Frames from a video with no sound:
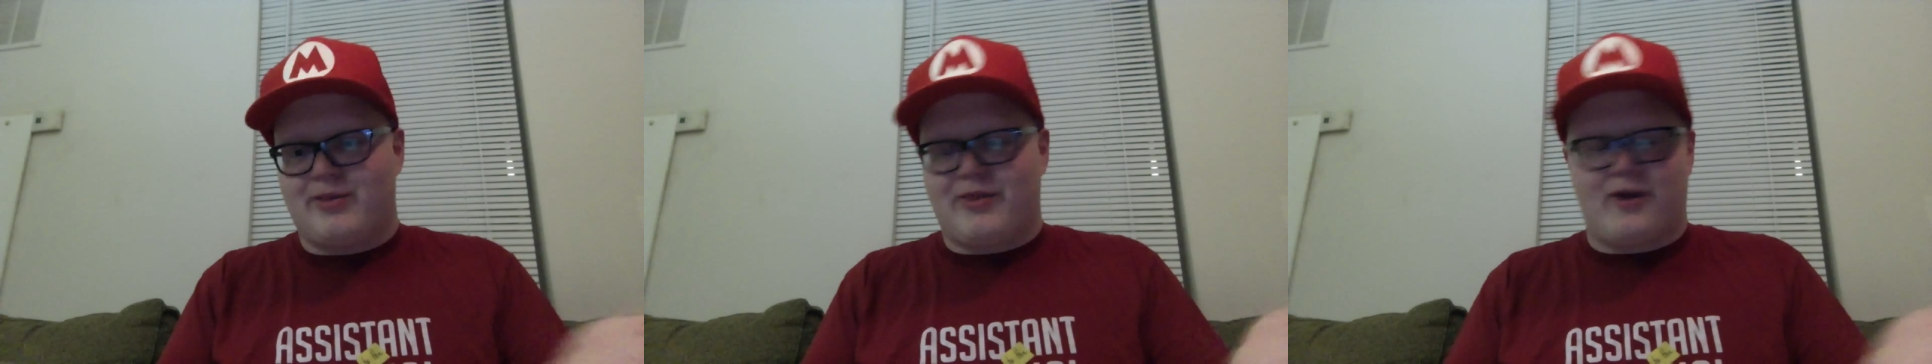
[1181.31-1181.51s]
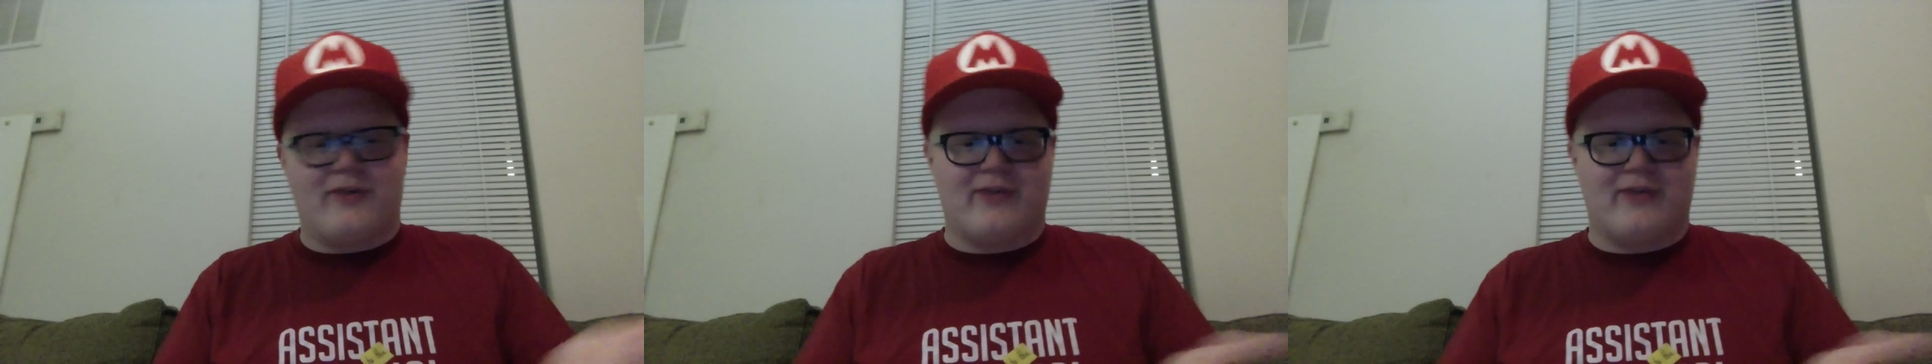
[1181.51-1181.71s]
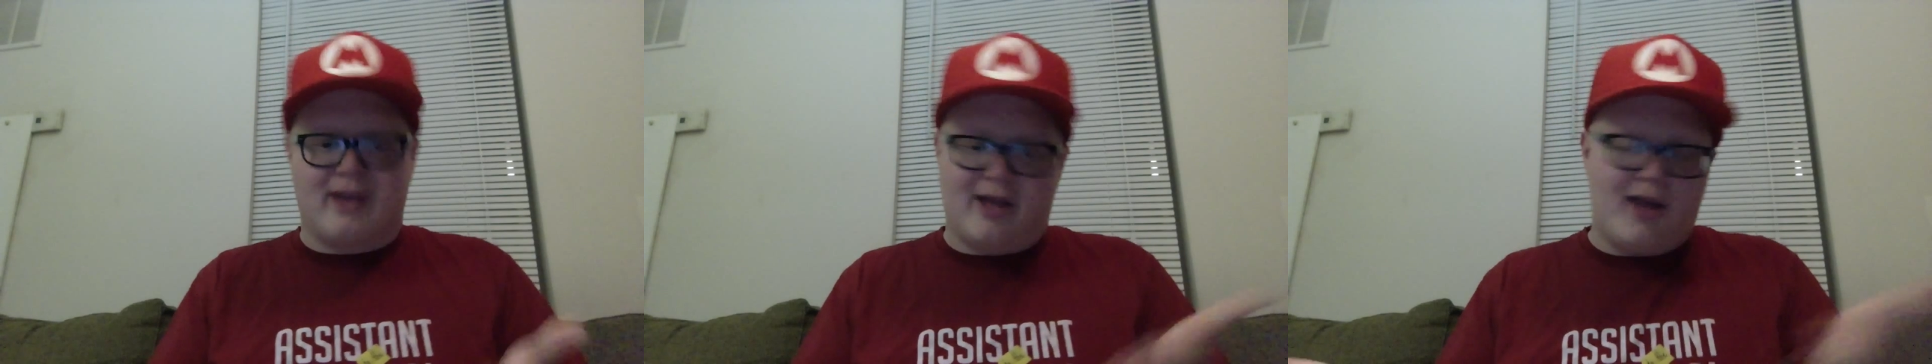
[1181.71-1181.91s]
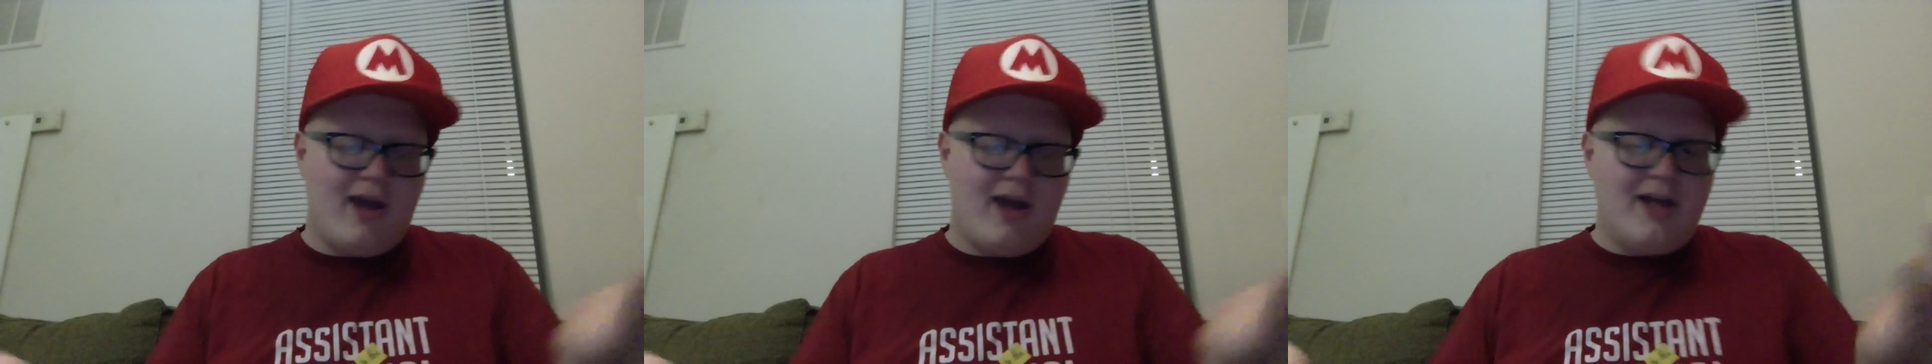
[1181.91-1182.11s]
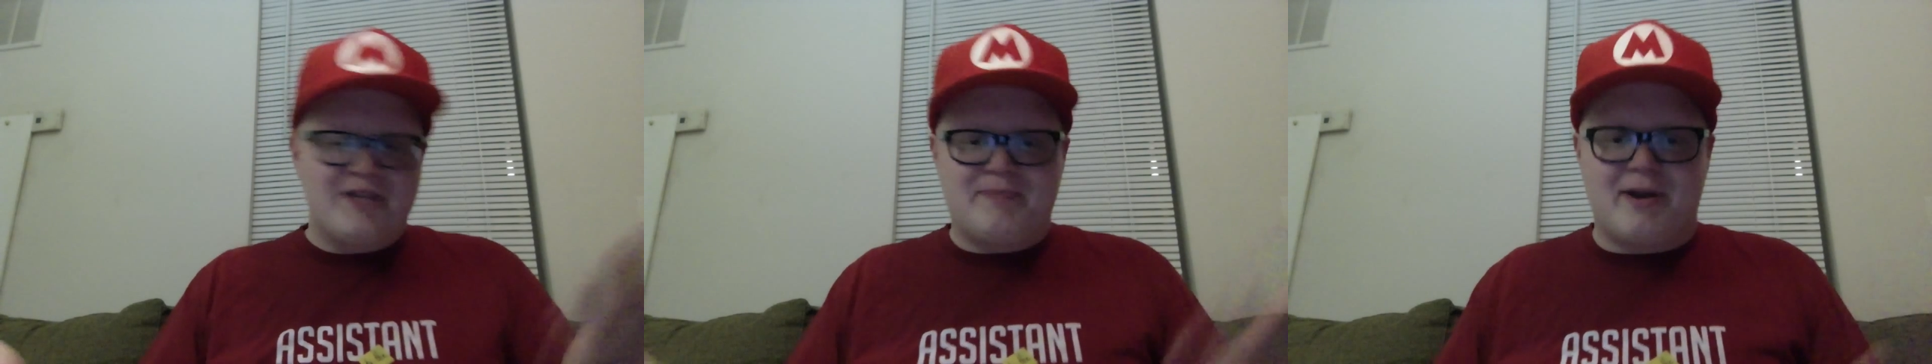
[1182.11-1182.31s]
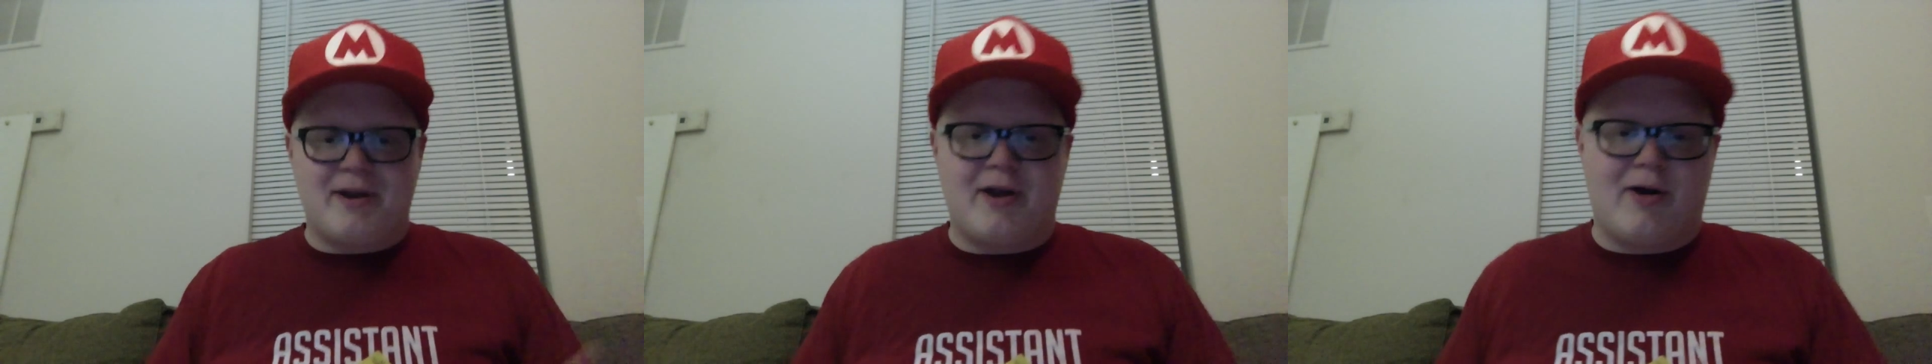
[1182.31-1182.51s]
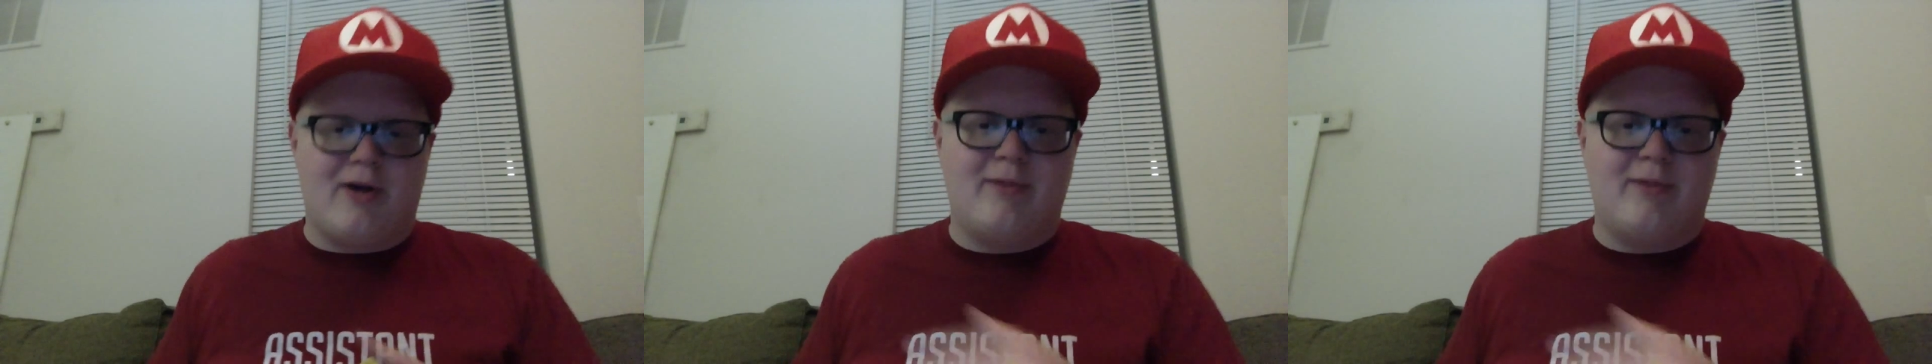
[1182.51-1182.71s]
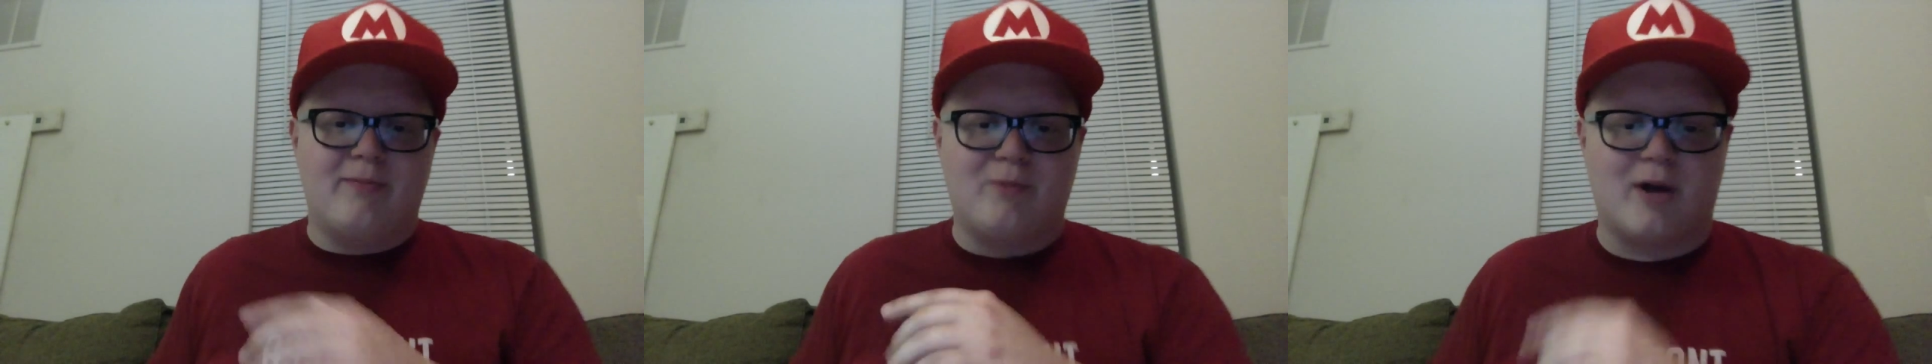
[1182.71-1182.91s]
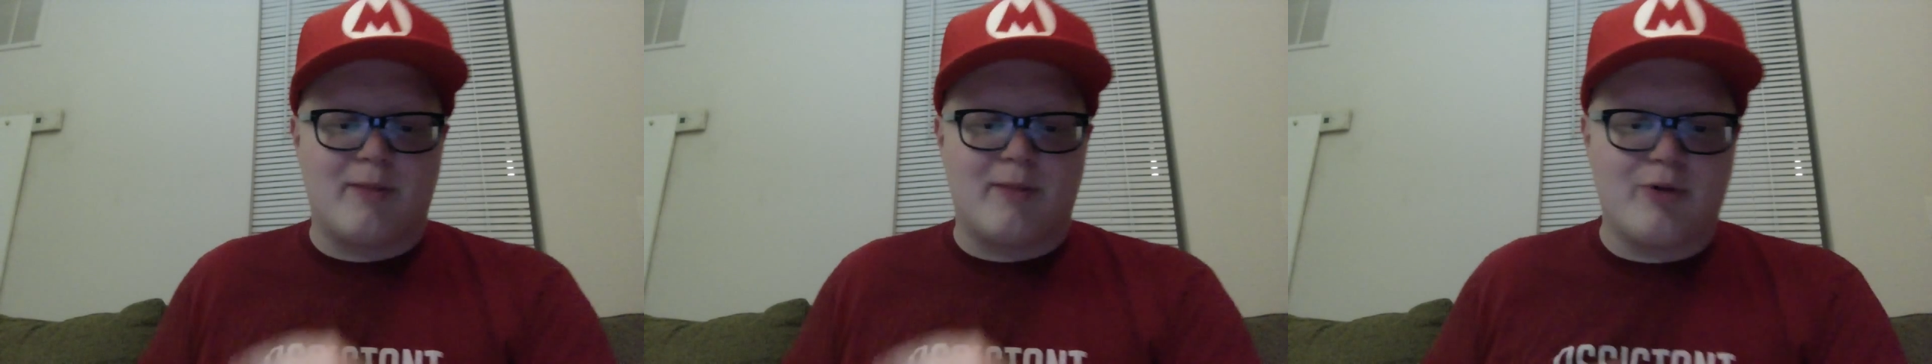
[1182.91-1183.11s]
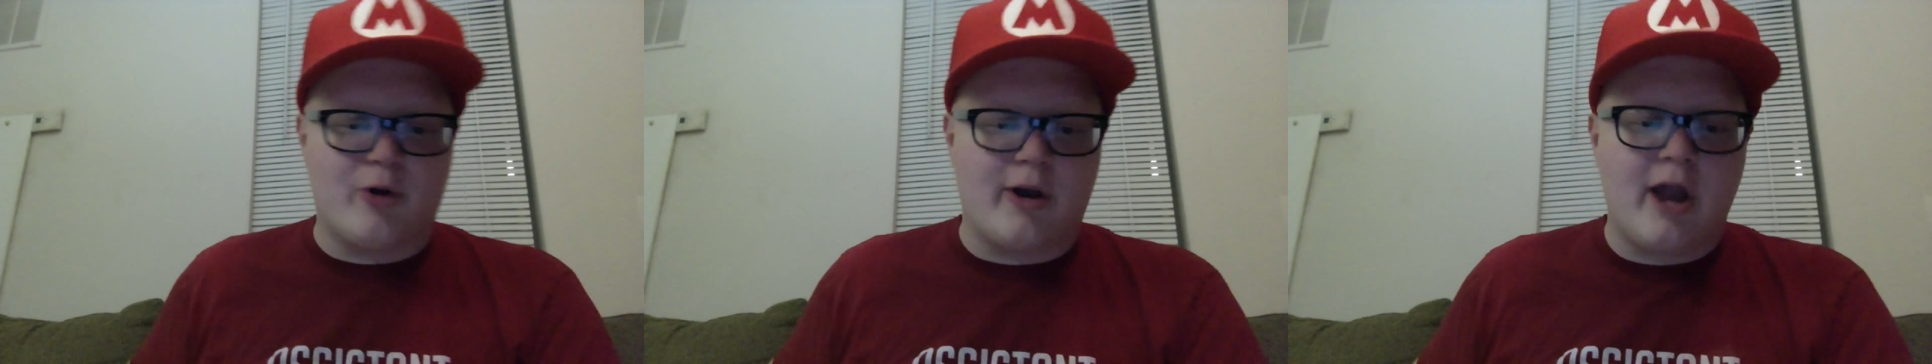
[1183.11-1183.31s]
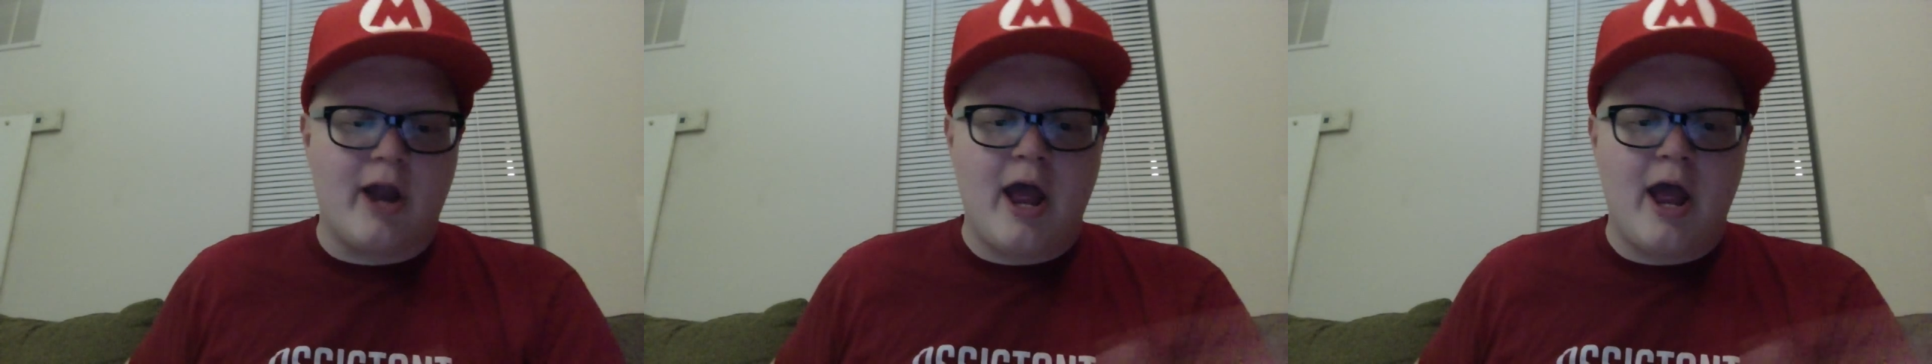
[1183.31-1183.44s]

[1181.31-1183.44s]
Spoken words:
Thursday, depending on what I'm doing.